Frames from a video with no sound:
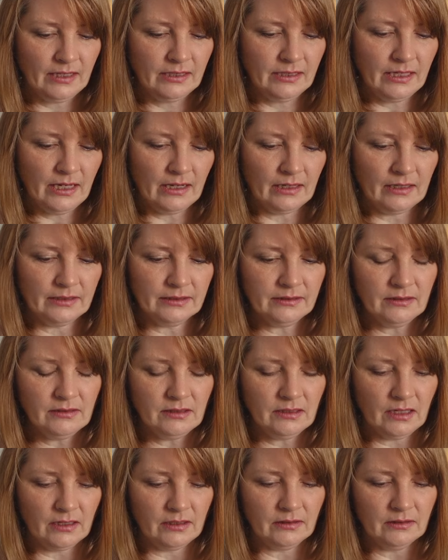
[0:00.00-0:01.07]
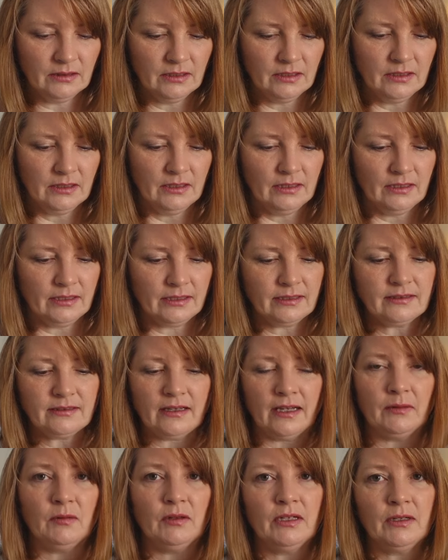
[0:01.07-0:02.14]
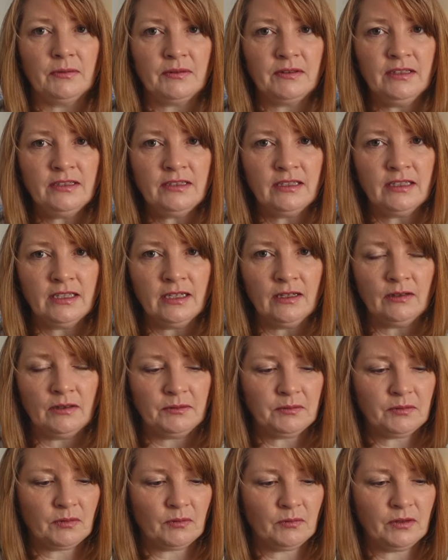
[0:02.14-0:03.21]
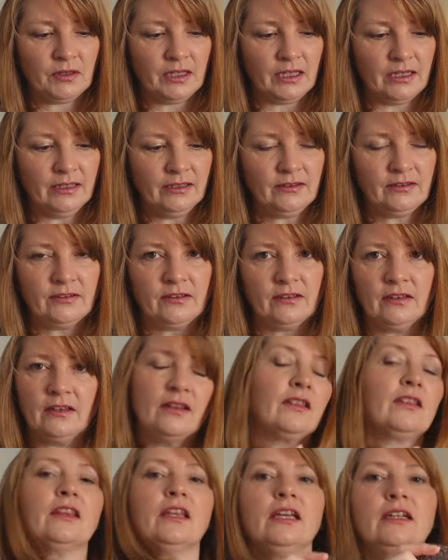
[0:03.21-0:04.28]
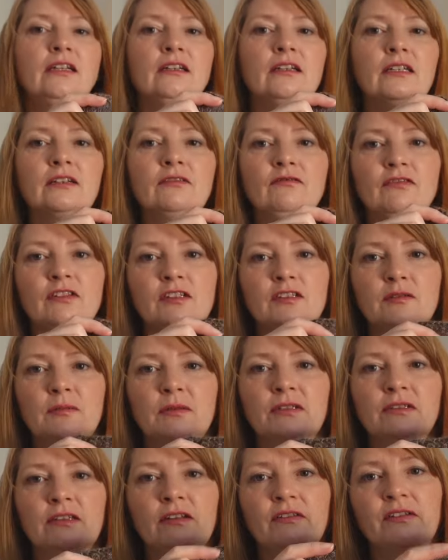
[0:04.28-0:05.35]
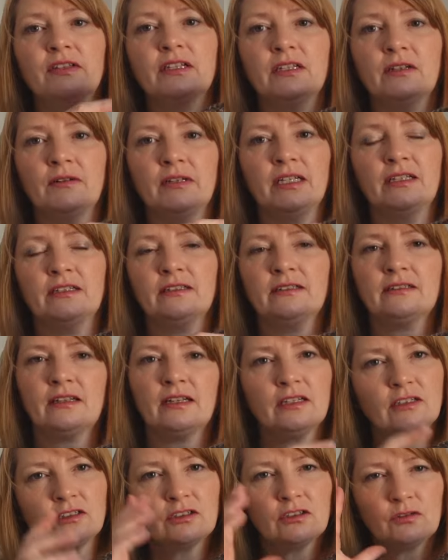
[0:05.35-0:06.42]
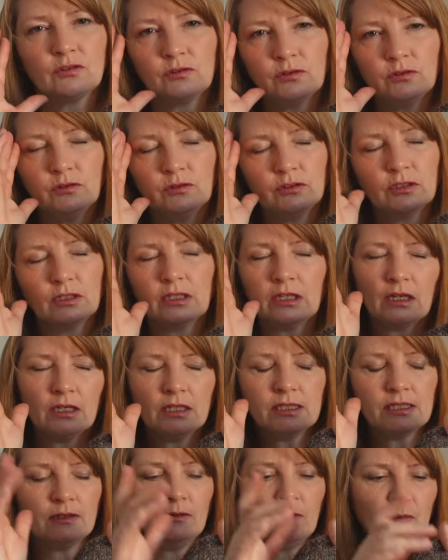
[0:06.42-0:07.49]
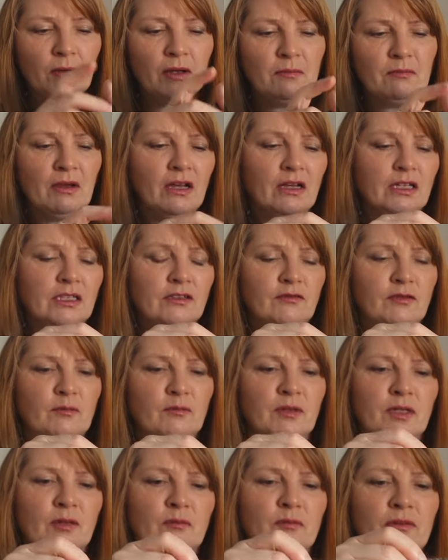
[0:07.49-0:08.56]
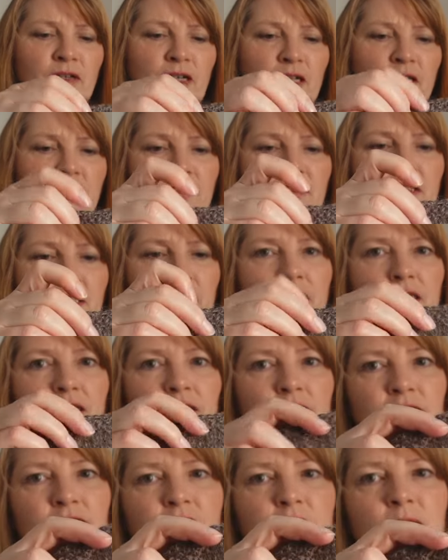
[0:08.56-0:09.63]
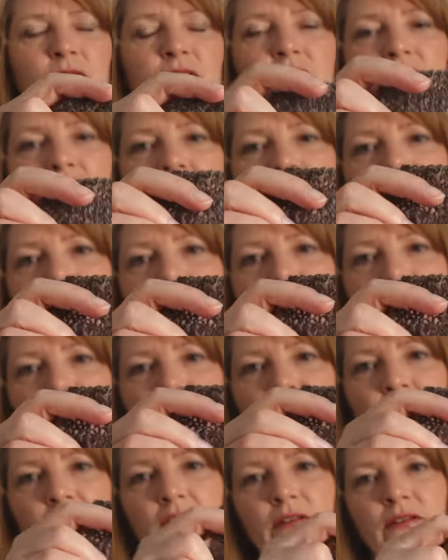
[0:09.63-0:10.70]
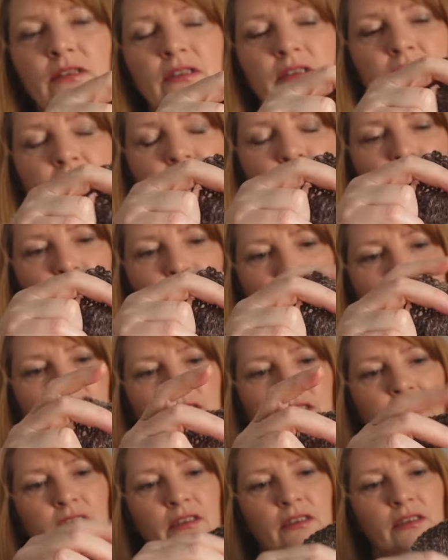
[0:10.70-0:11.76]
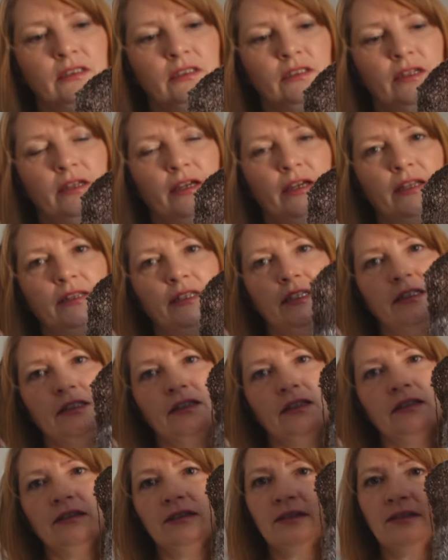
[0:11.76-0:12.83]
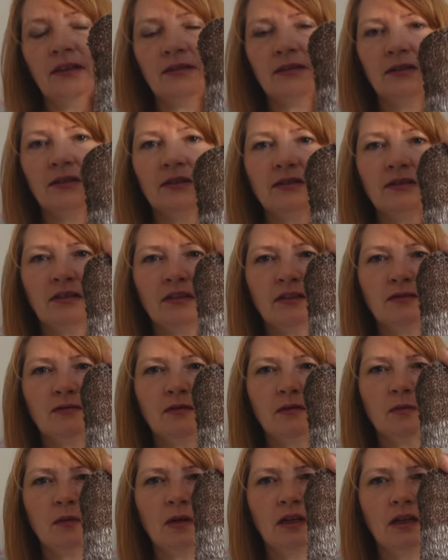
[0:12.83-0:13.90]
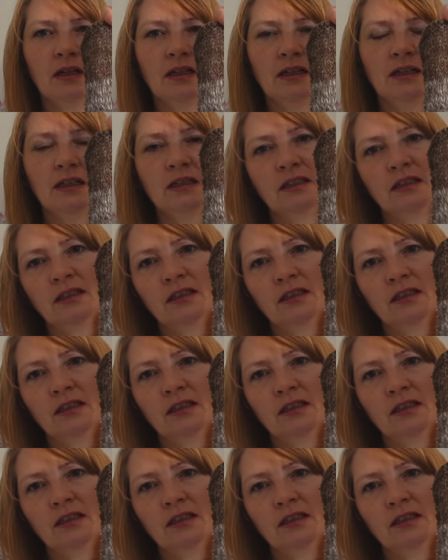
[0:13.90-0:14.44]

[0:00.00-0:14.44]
Yeah, I don't know. Like I say, while I was knitting it, I was all this. Then I convinced myself that no, I had to stay true to the idea in my mind of it being brown, and I definitely wanted to do the brown. And then it sat on the side for a while.